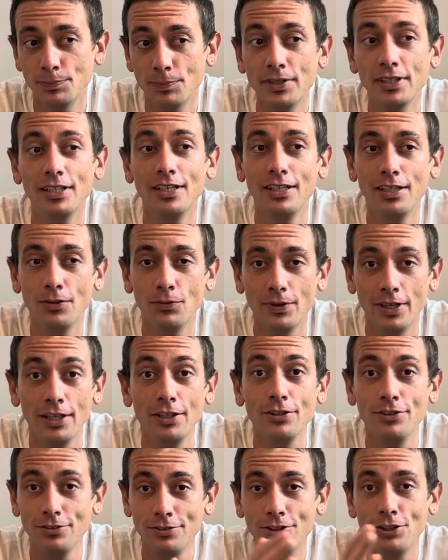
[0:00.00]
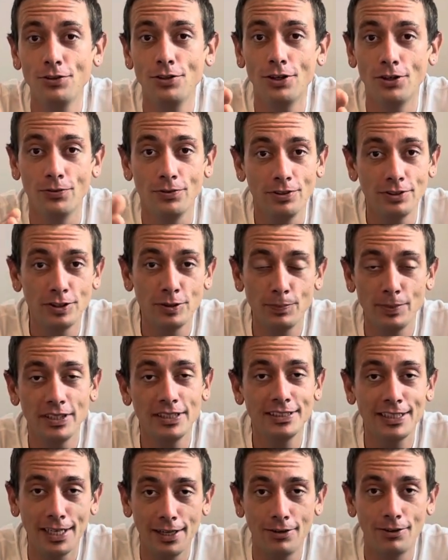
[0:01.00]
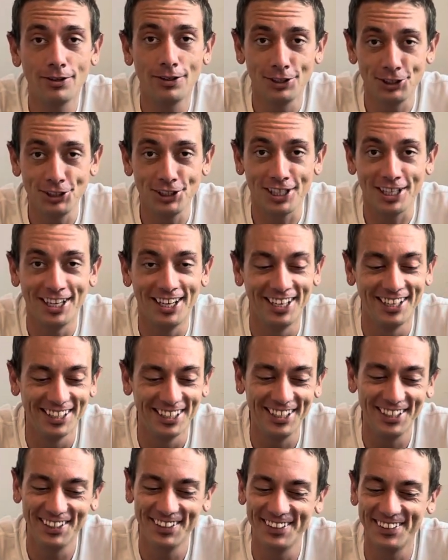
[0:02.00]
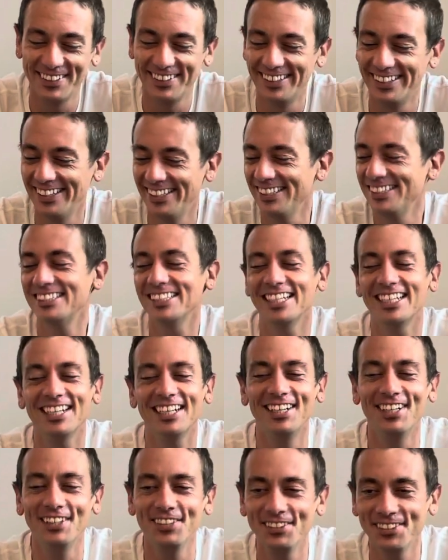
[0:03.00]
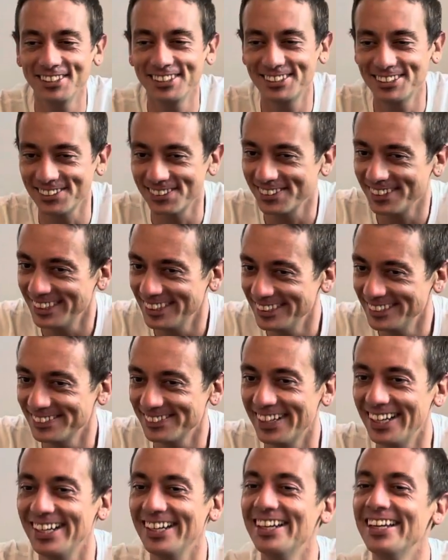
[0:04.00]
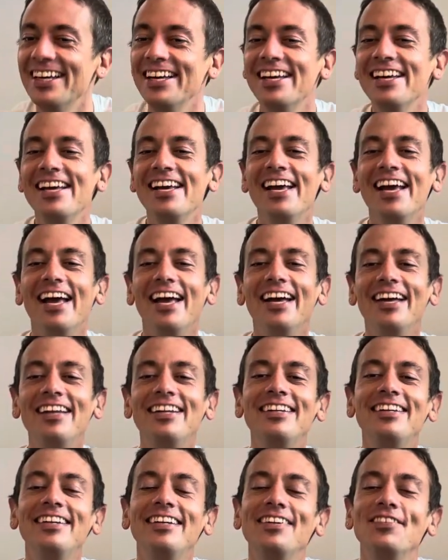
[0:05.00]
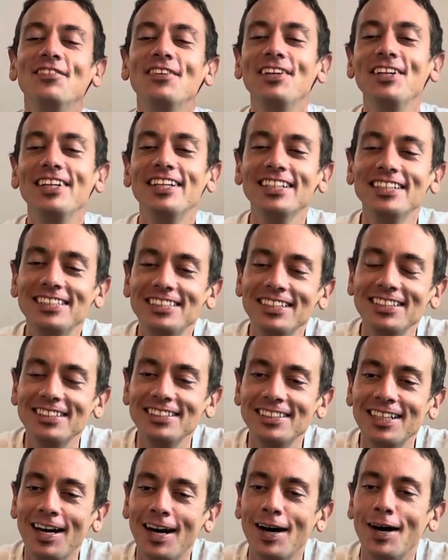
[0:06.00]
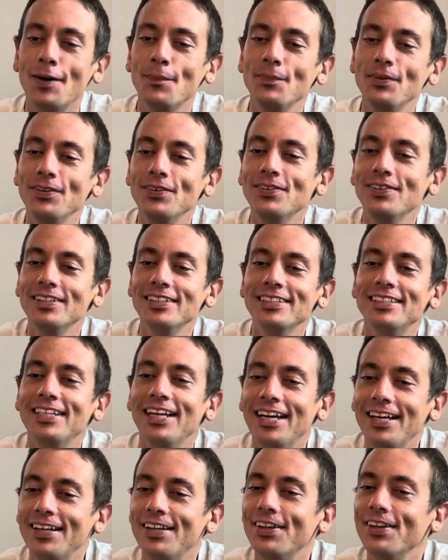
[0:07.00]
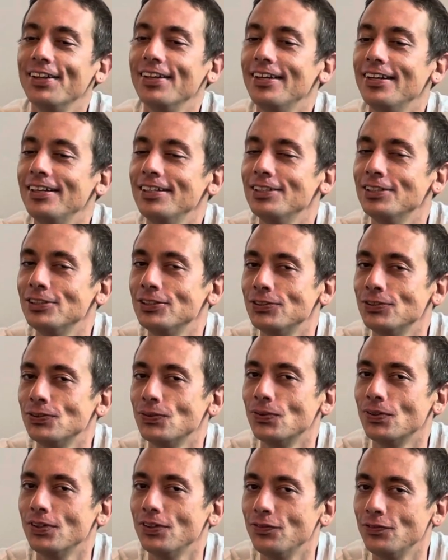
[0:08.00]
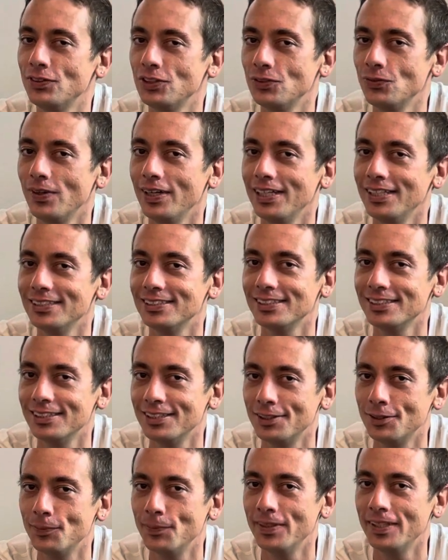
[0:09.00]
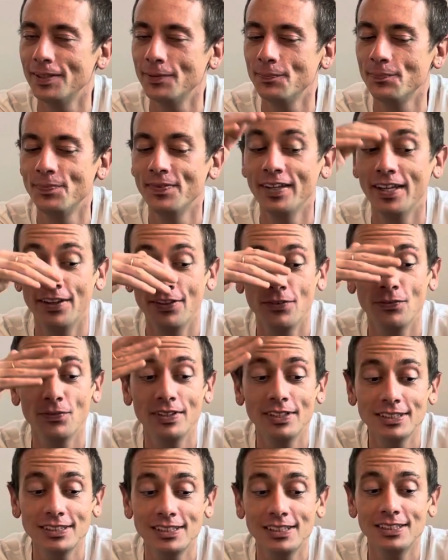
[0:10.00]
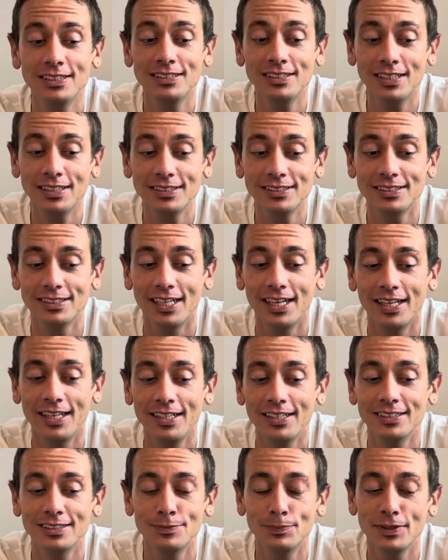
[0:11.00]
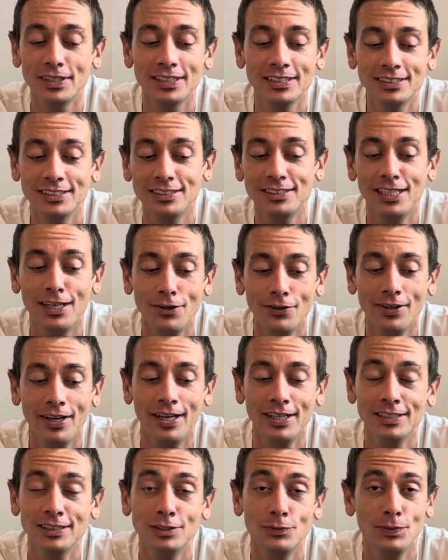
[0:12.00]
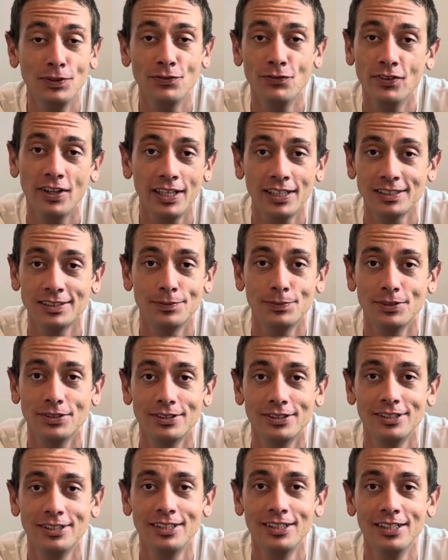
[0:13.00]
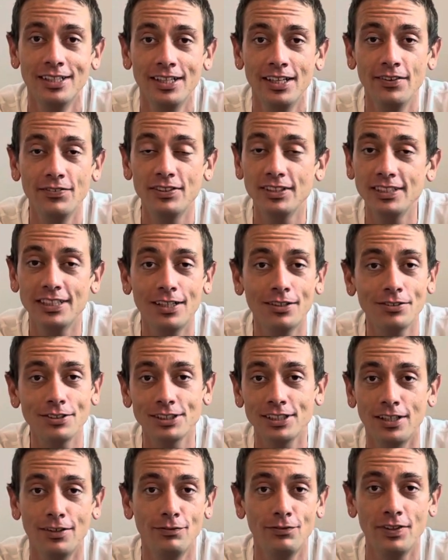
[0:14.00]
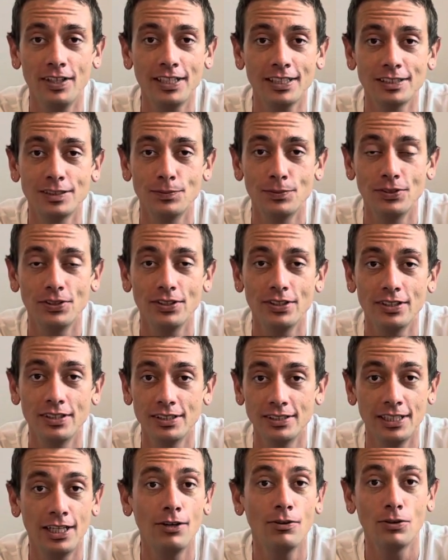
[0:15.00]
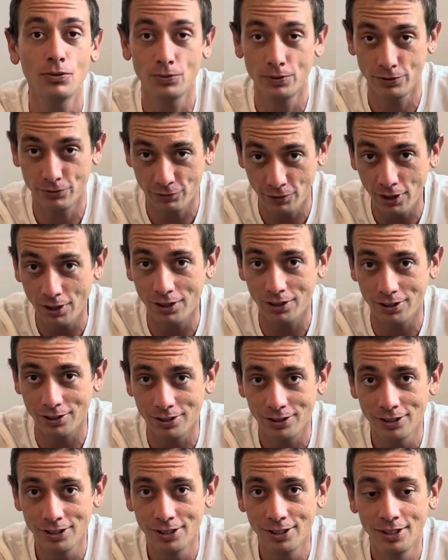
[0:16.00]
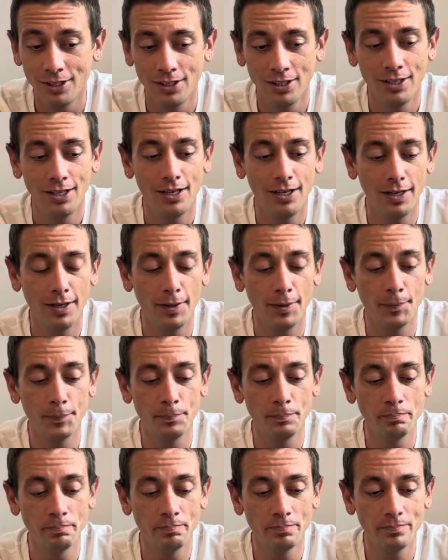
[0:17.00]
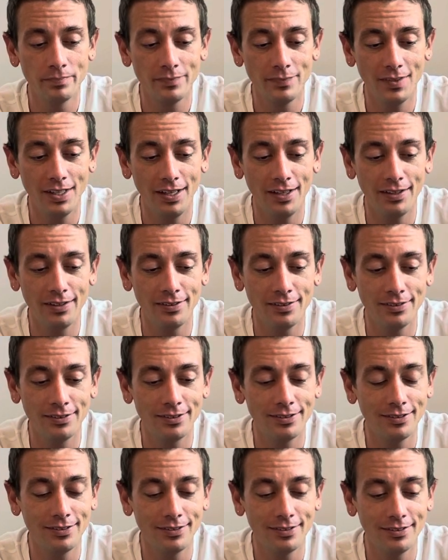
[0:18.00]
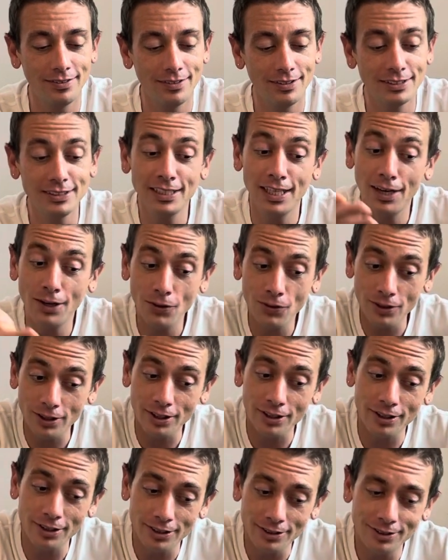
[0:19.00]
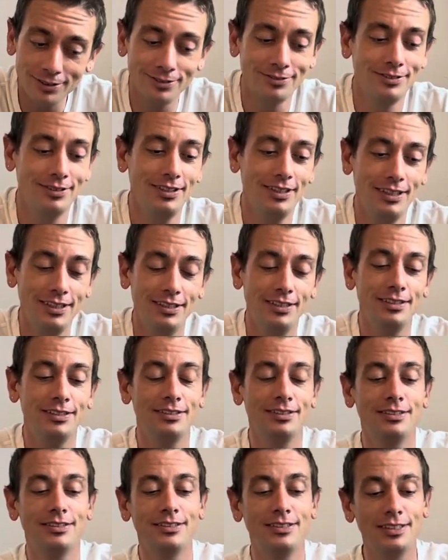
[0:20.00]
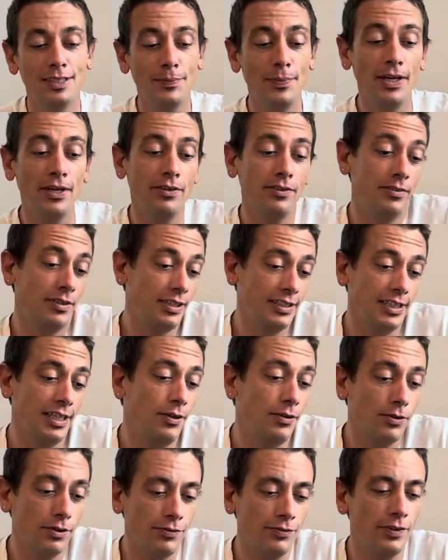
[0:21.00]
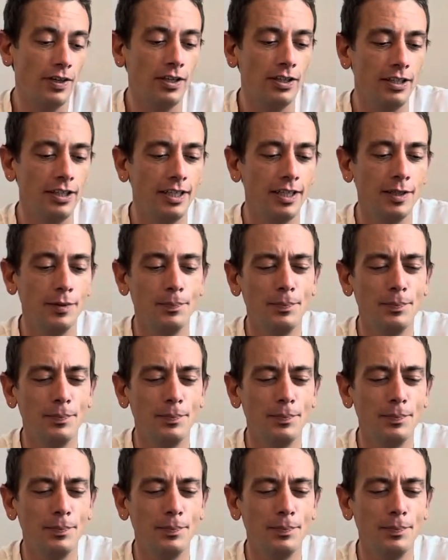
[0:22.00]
But anyway, there's a big tower in Chicago. It's like 100 stories, right? And when you get to the top, you can tell that it sort of sways a little bit. And the reason it does that is because the tower has to be flexible. If the tower's not flexible, then the tower will fall. And the tower is about a tower falling.